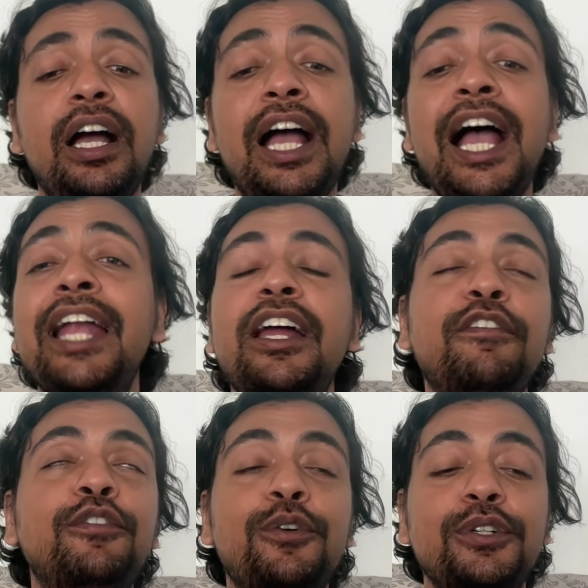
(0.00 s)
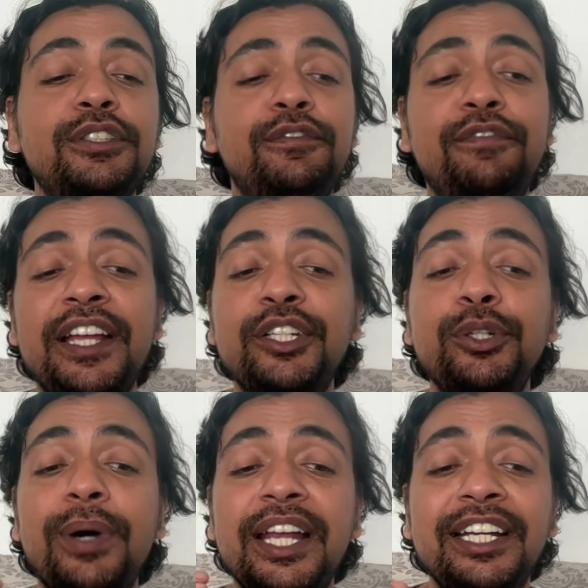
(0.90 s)
And of course, when
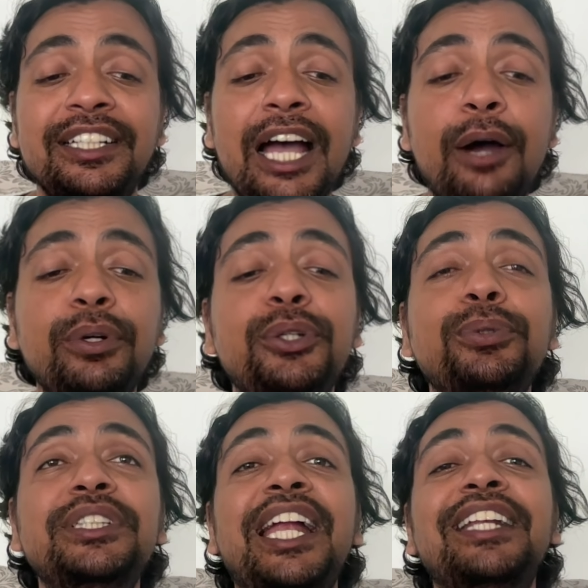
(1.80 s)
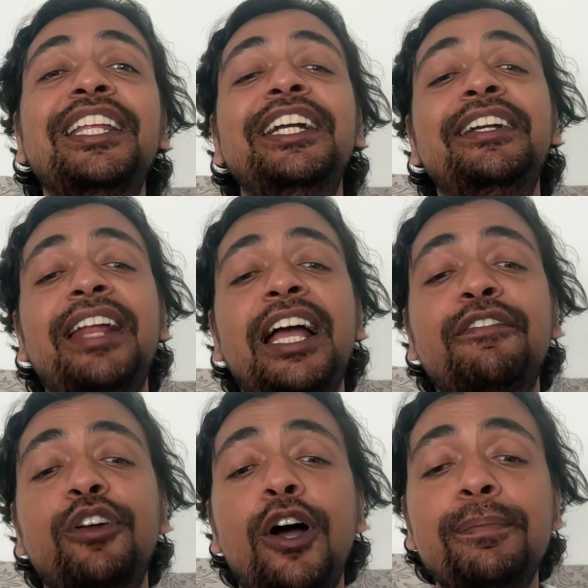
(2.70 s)
you are in doubt, use @track
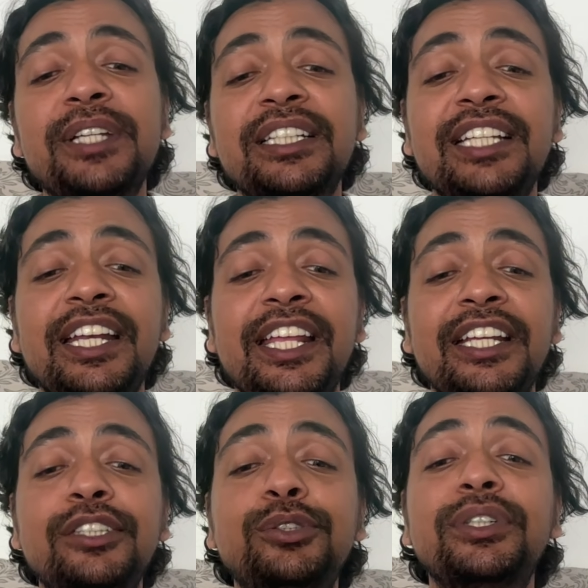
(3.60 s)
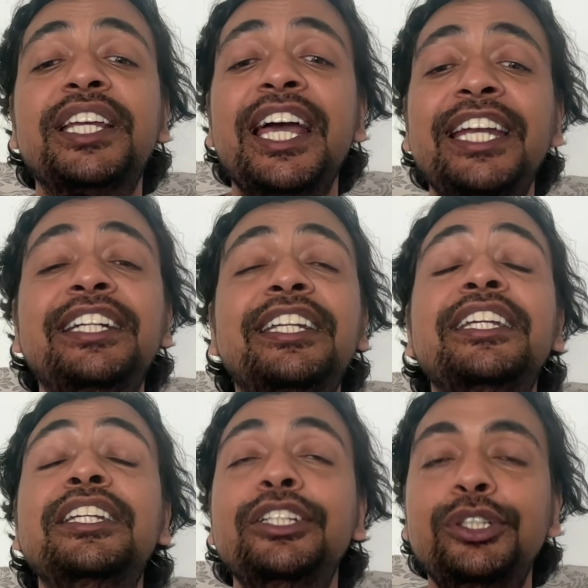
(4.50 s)
for objects and arrays to
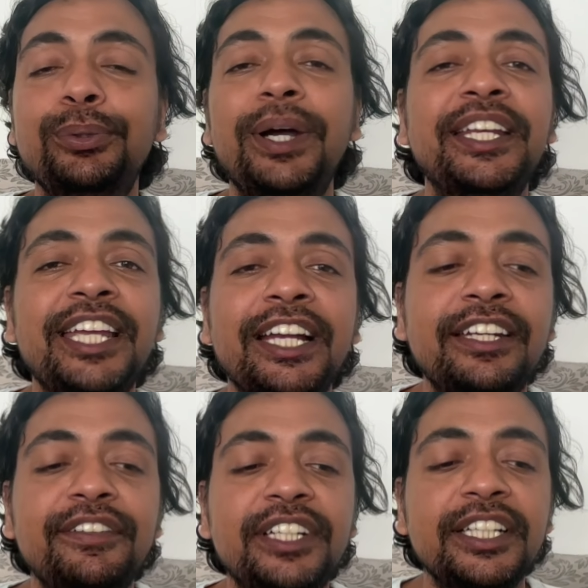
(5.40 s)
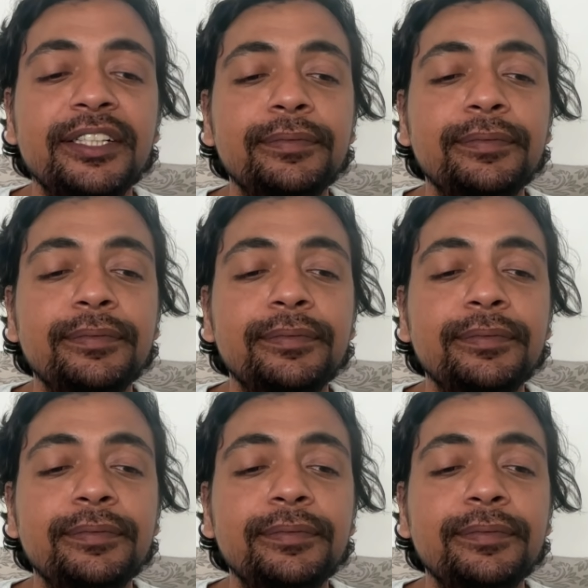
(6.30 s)
guarantee UI reactivity.